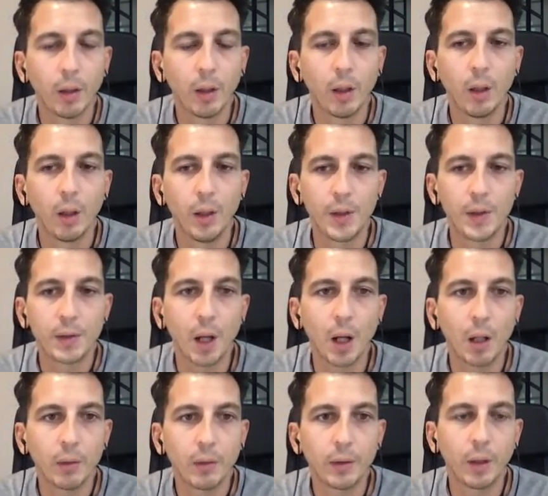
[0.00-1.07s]

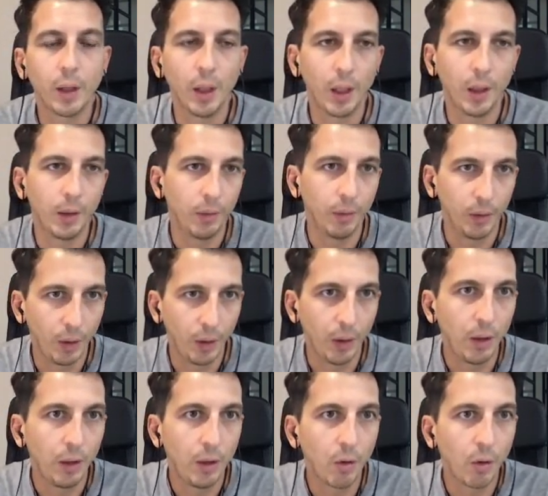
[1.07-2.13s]
installed and
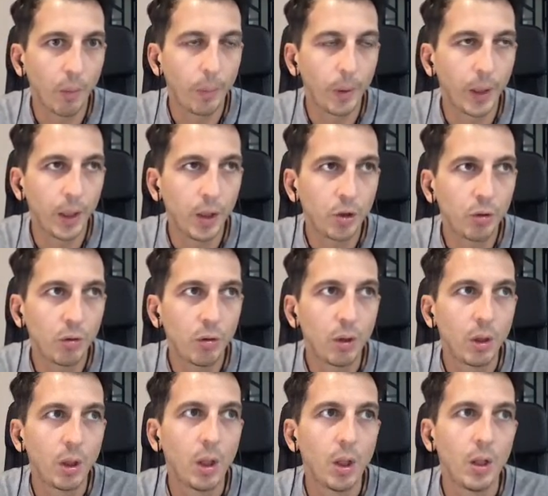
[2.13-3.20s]
in your application.
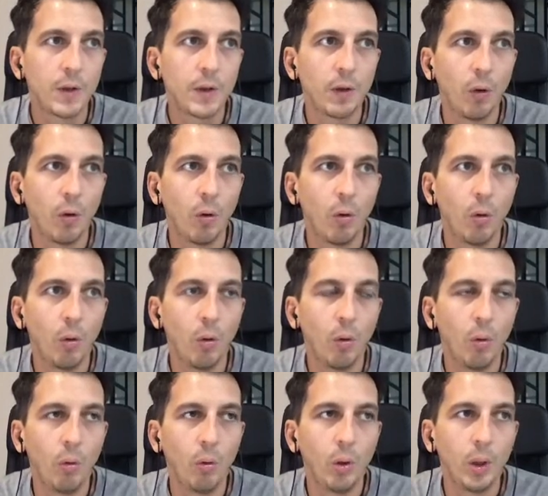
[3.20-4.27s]

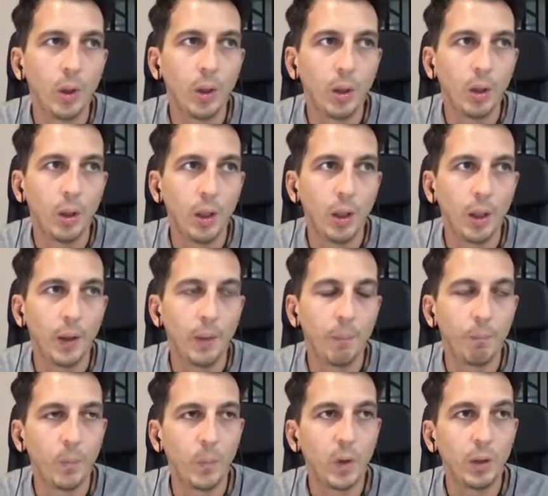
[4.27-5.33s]
So
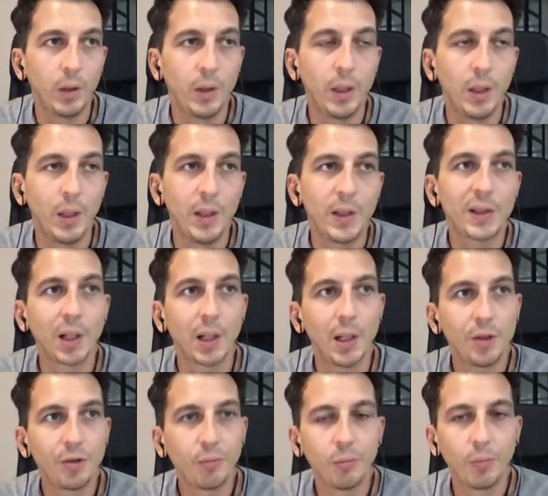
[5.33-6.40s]
the
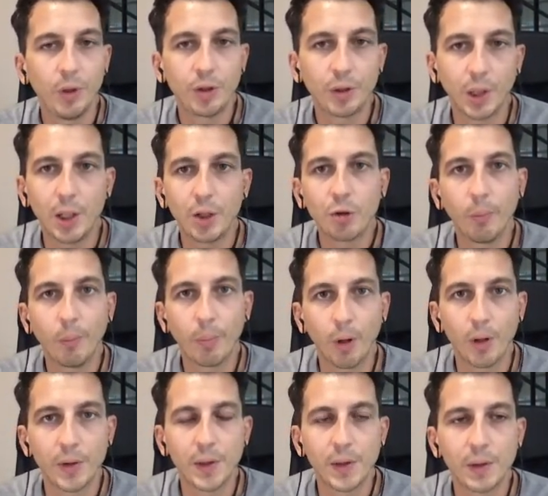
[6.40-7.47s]
installation
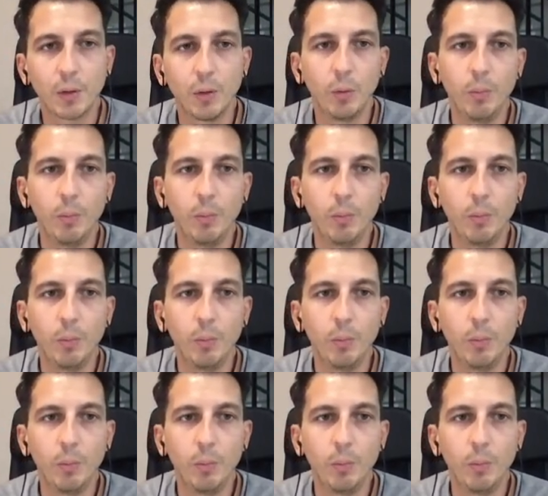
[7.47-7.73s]
process could